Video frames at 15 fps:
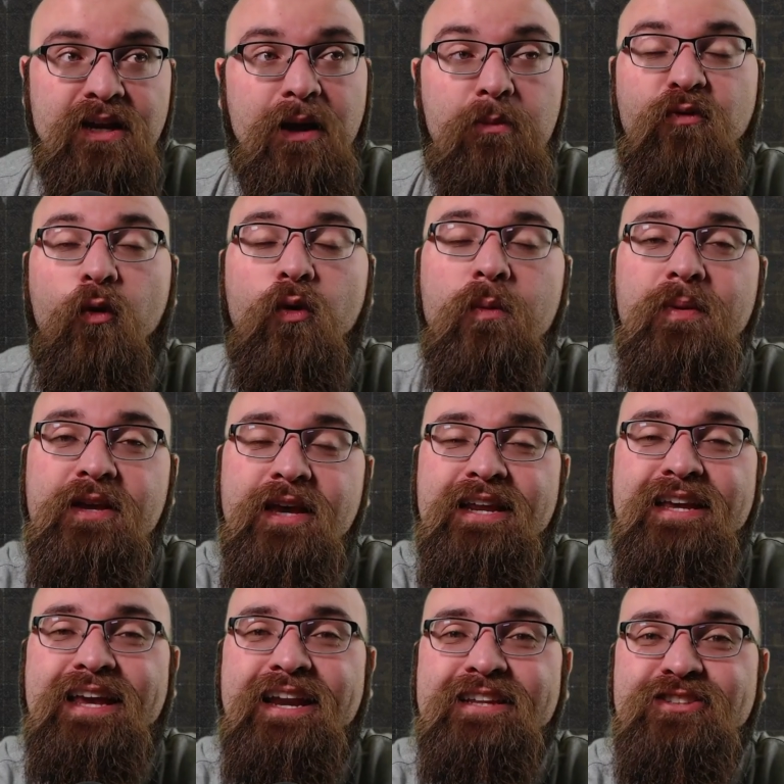Now, before we begin
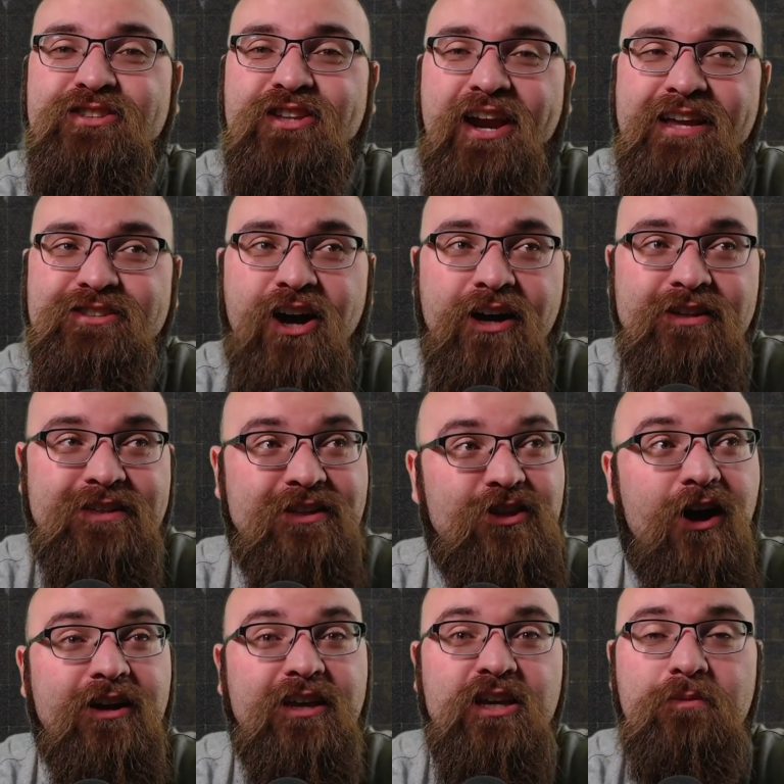and get into today's content
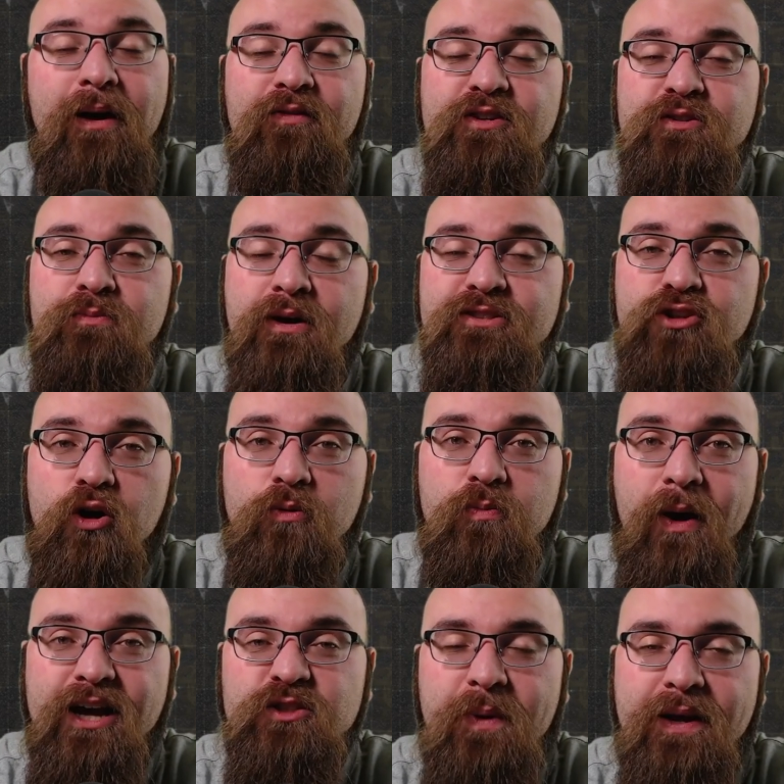talking about these must-start
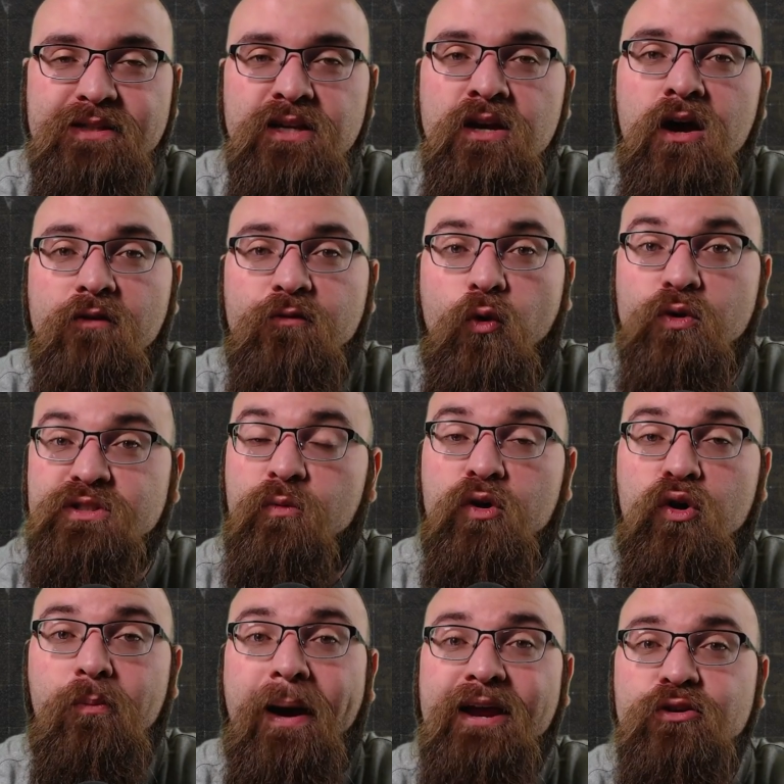prospects, of course, I want
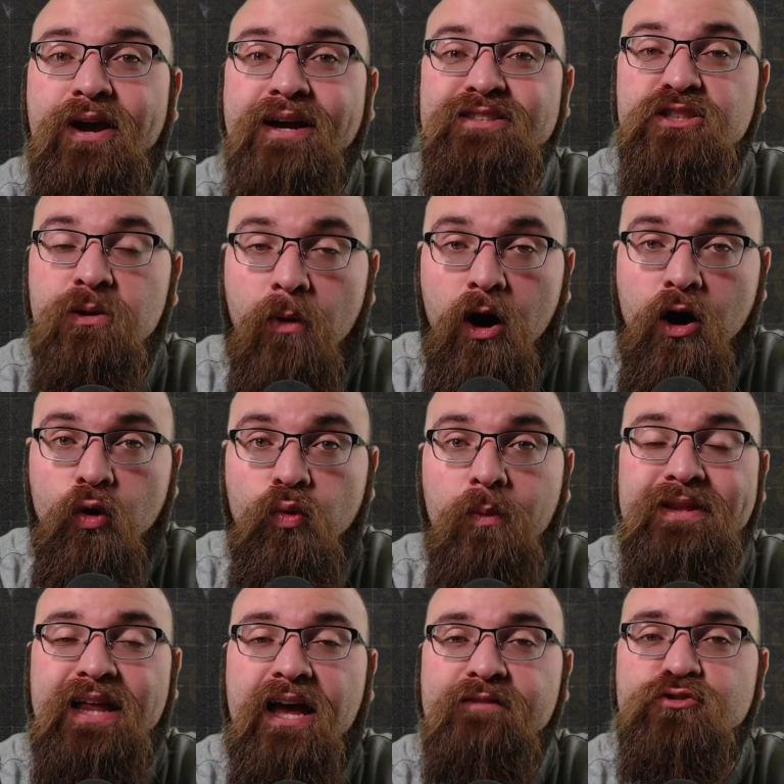to remind you guys, tomorrow we'll
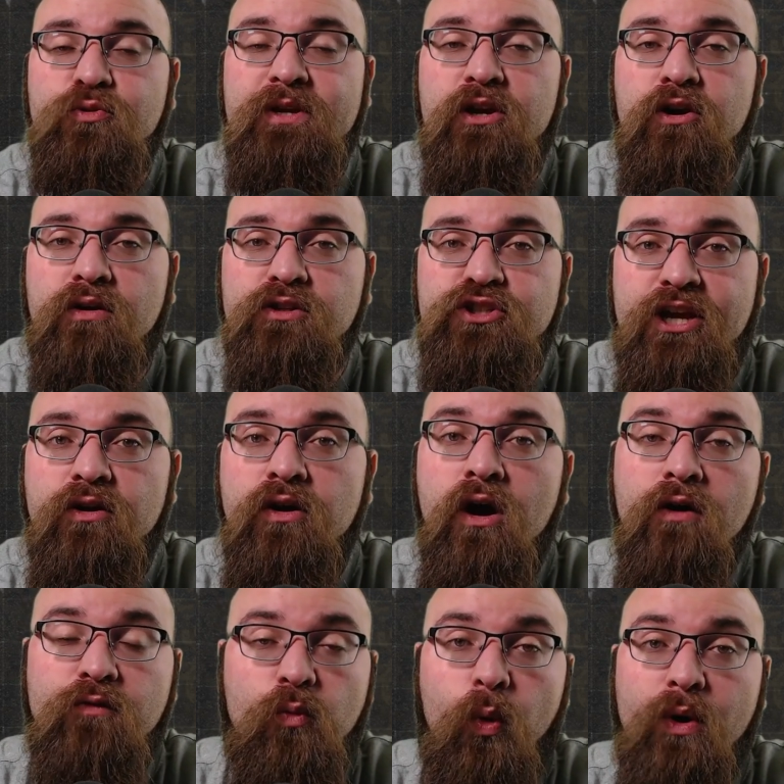be live streaming here on the channel
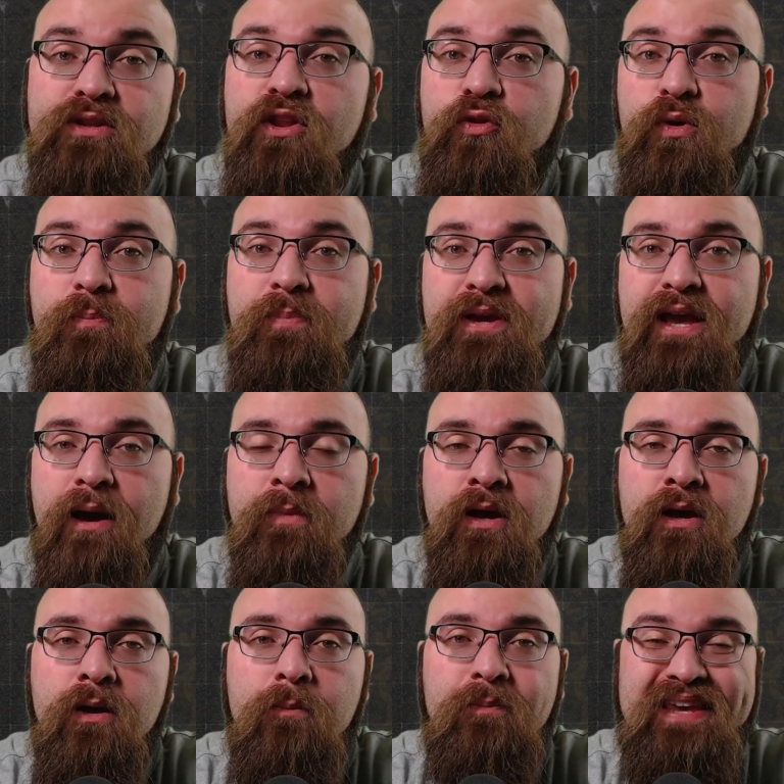from 1 to 3 p.m.
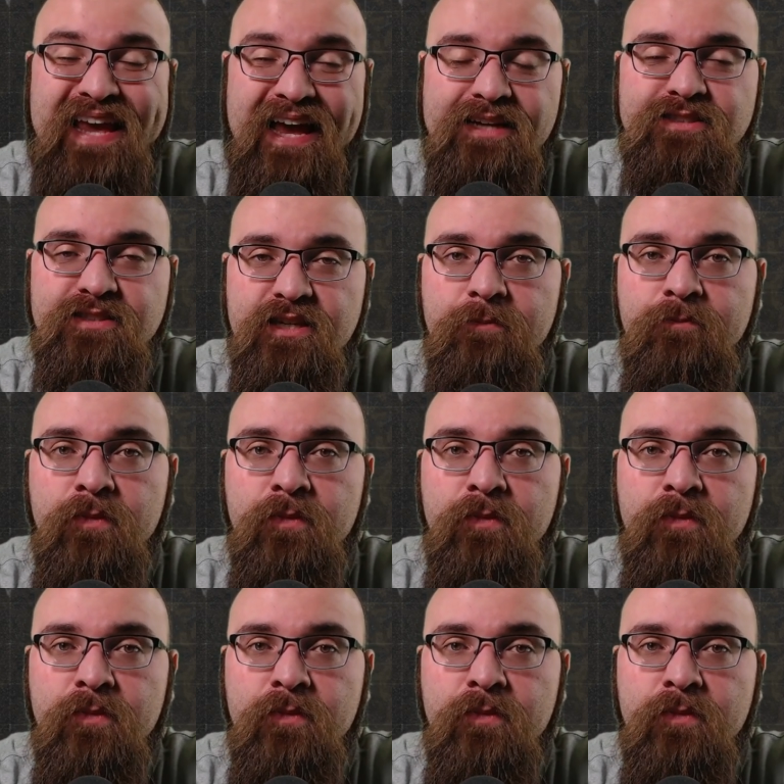PST.